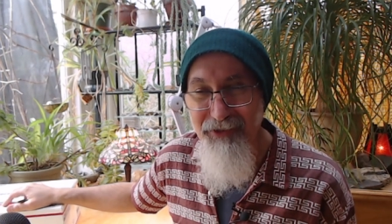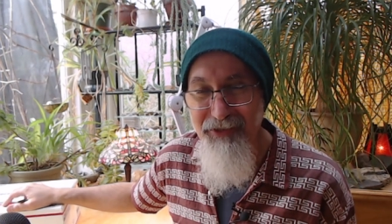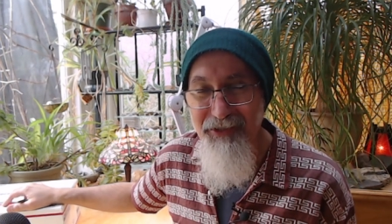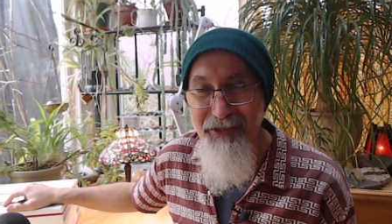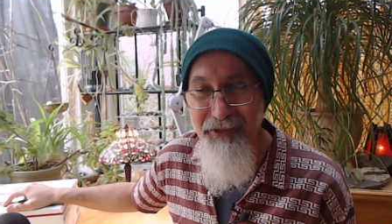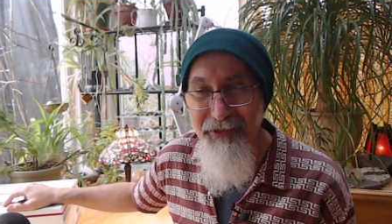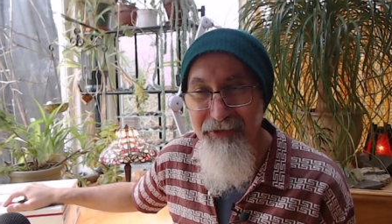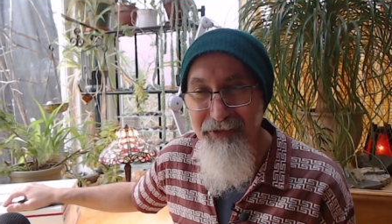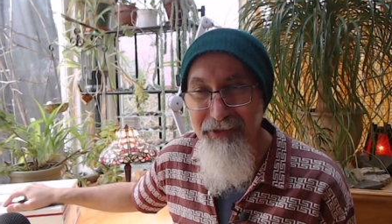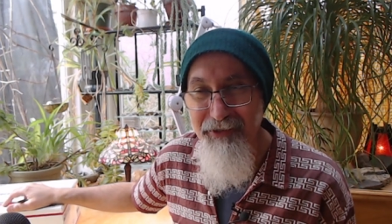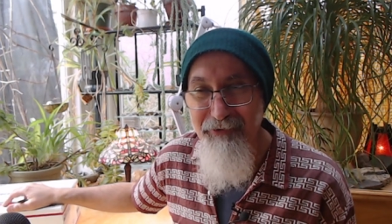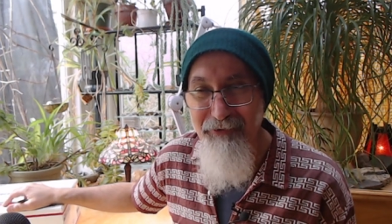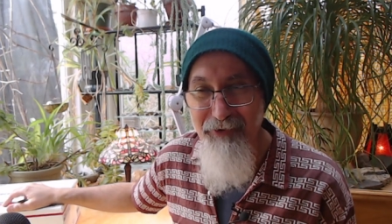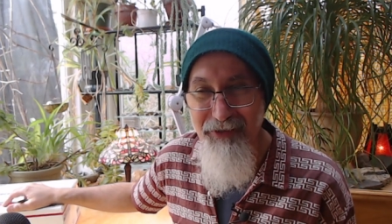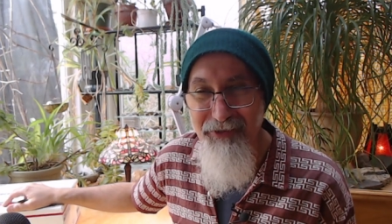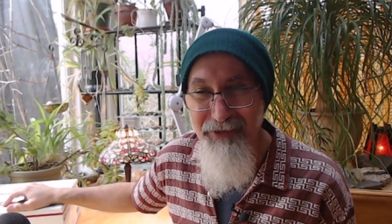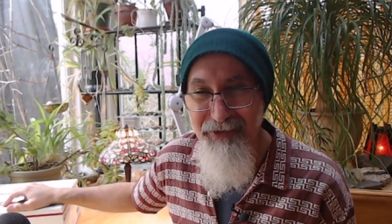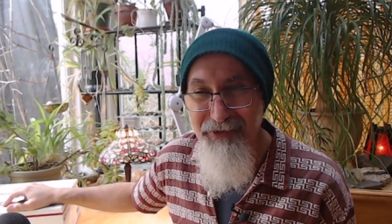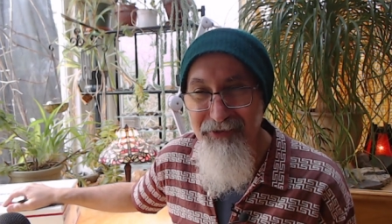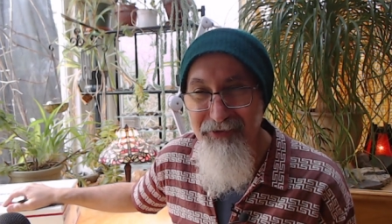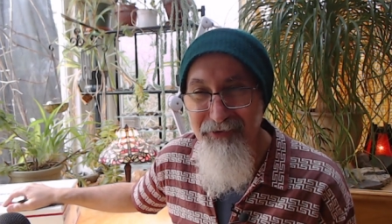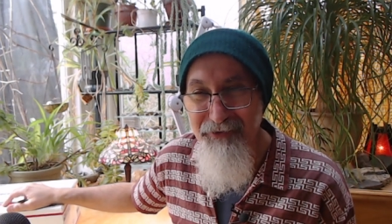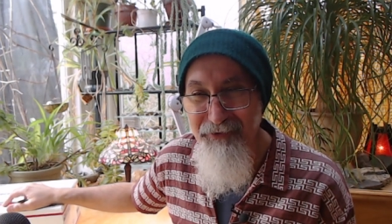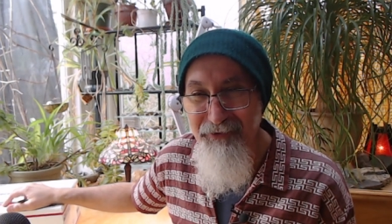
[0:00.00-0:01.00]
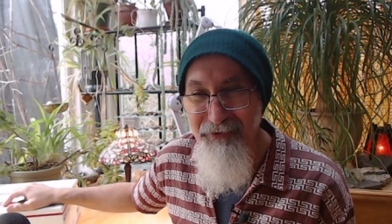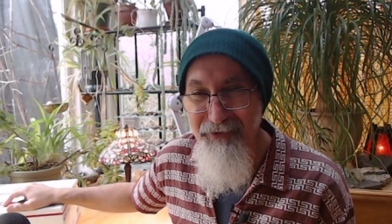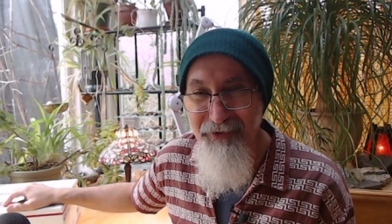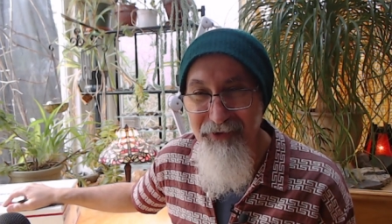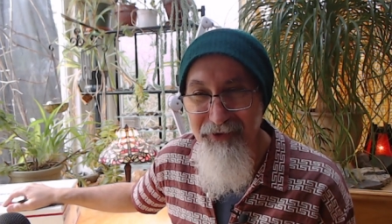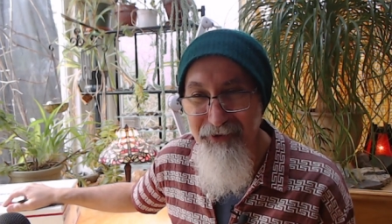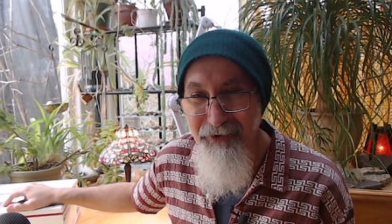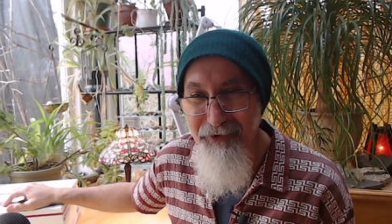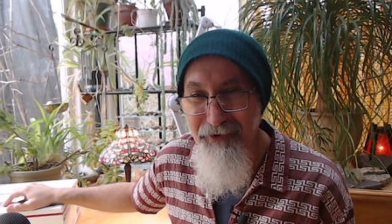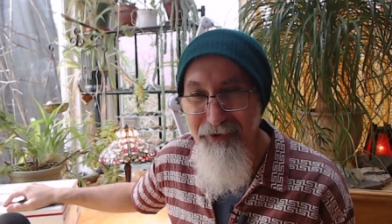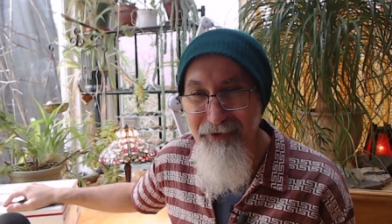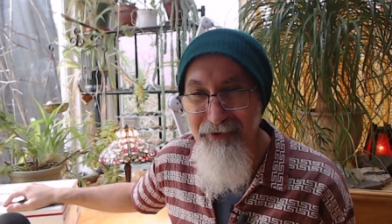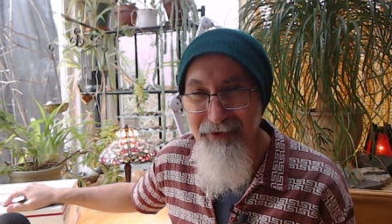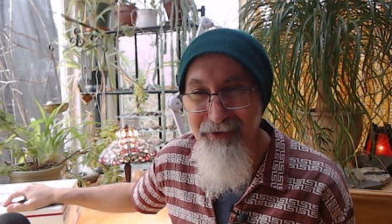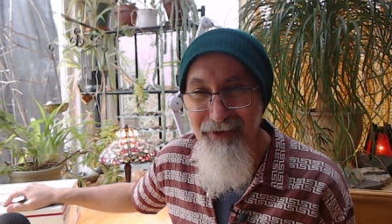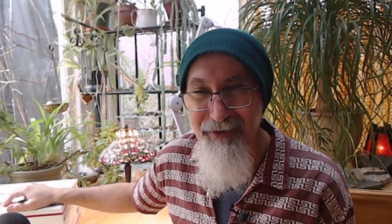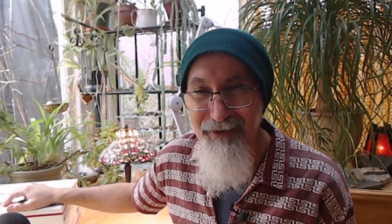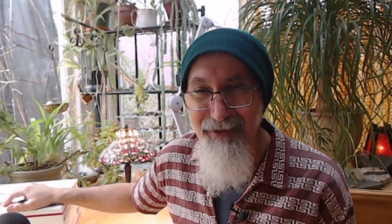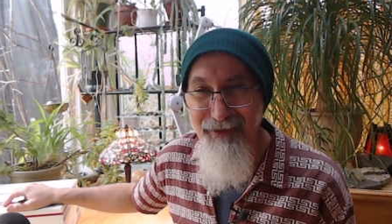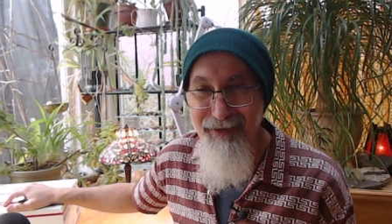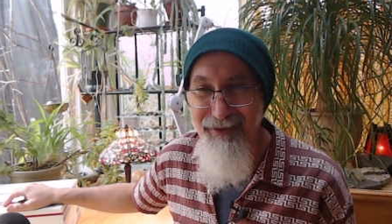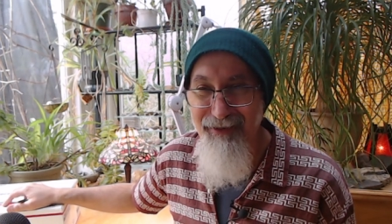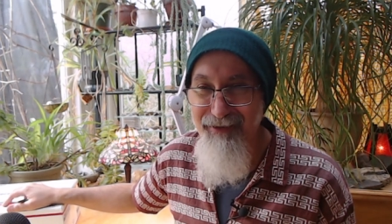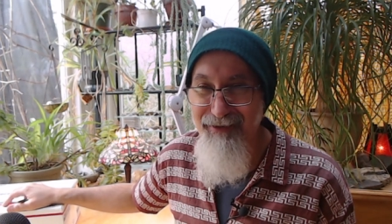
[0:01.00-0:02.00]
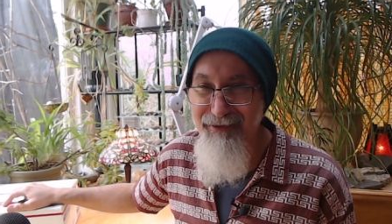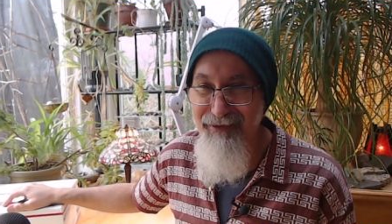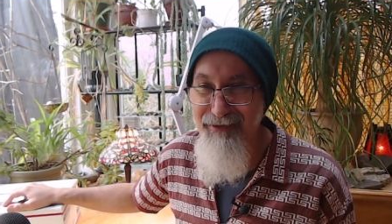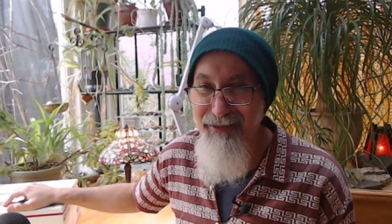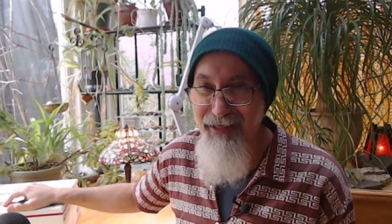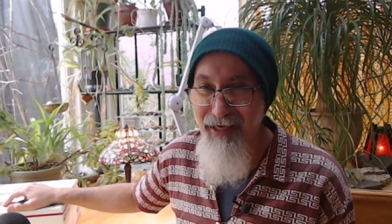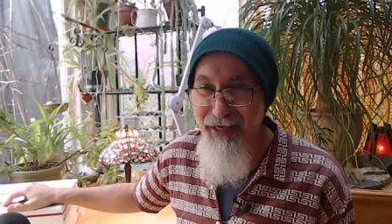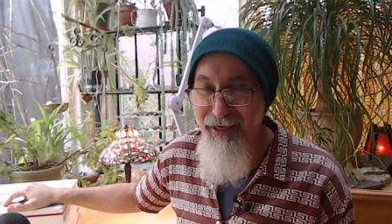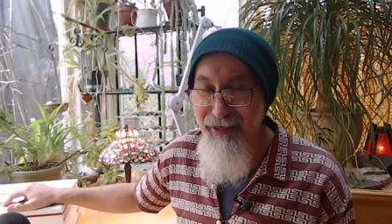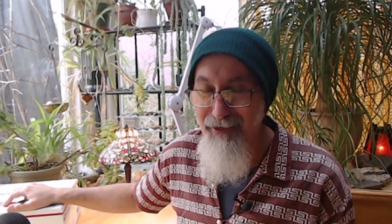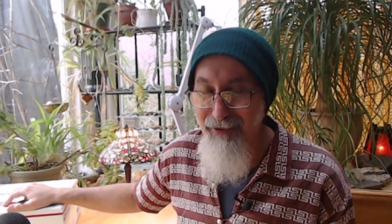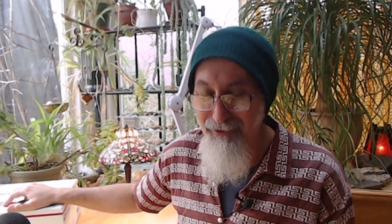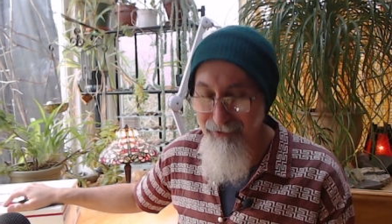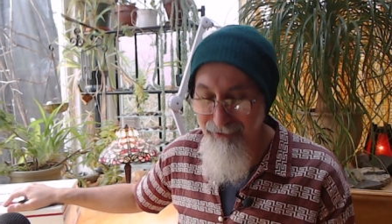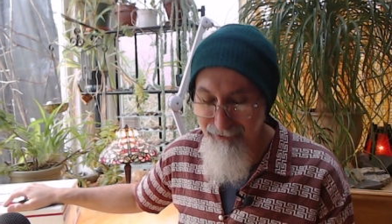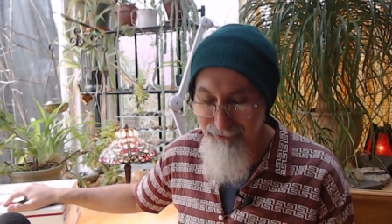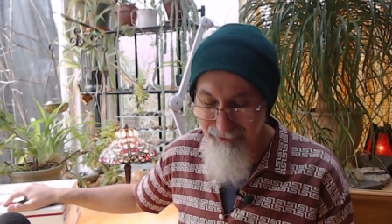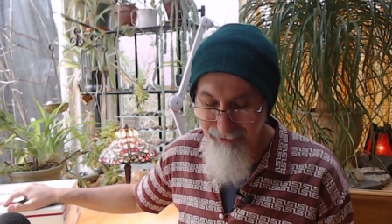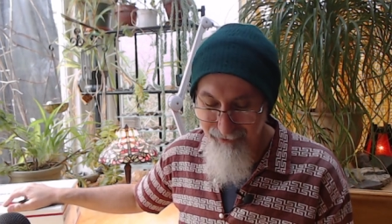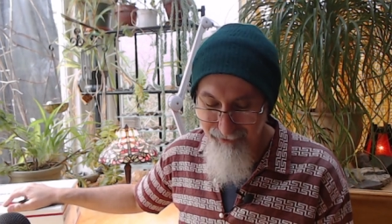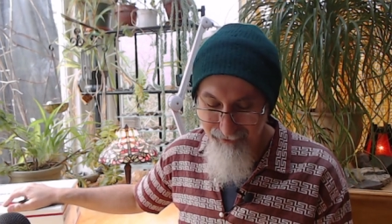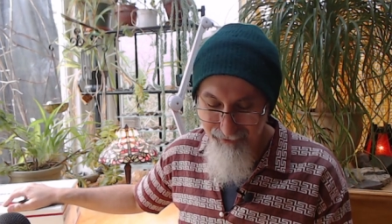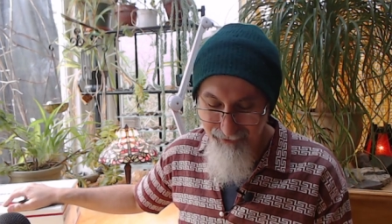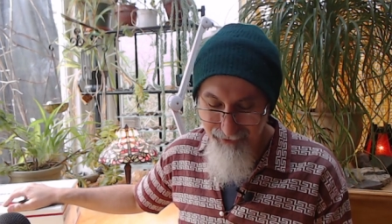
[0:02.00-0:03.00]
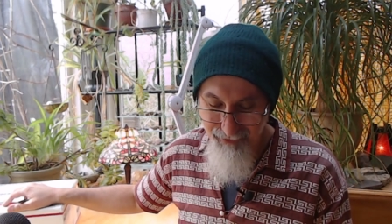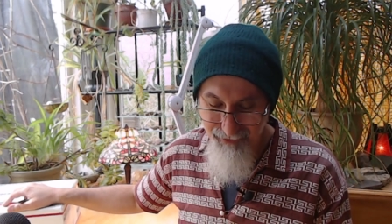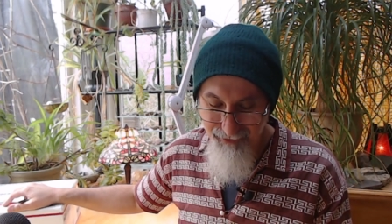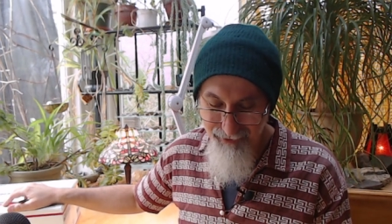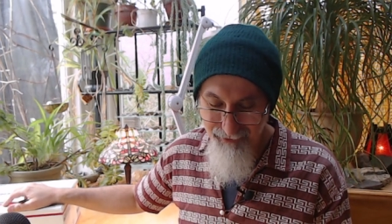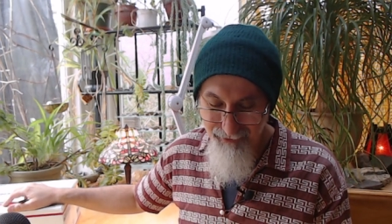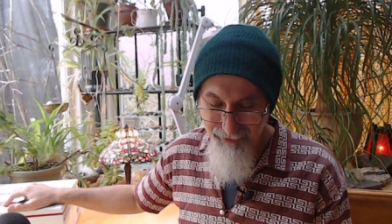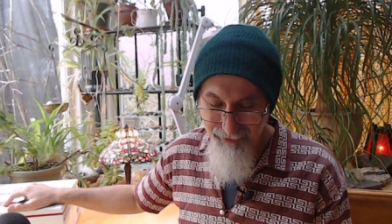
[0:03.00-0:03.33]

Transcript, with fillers: tyranny runs through your town, right?